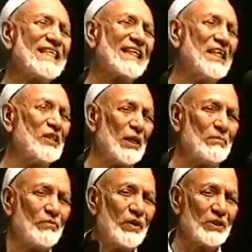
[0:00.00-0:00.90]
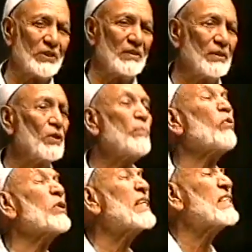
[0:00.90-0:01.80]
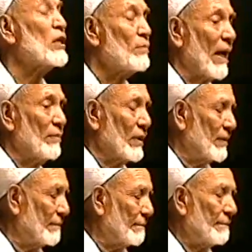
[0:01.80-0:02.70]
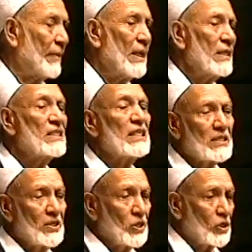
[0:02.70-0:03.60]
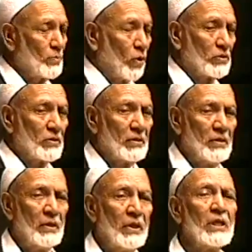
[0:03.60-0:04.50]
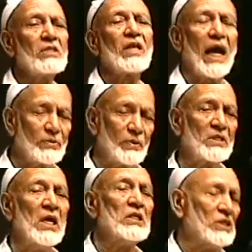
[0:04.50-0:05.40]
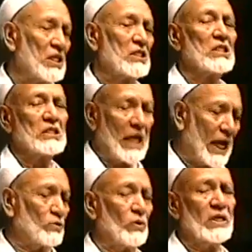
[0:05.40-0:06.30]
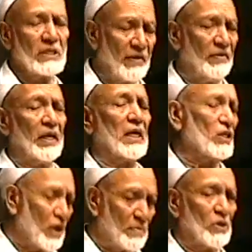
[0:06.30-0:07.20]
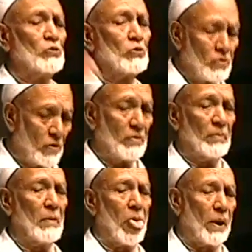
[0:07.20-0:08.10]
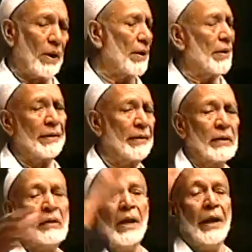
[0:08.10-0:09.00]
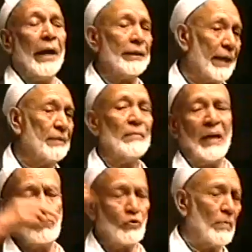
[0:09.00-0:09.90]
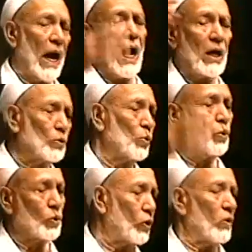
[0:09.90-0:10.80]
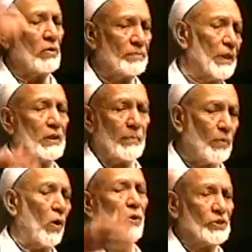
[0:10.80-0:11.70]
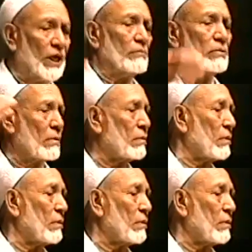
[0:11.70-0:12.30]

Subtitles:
is the King James Version, the Protestant Bible. 66 books. It starts with Genesis, Exodus, Leviticus, Numbers, Deuteronomy, and then Matthew, Mark, Luke, John, Peter, Paul, James.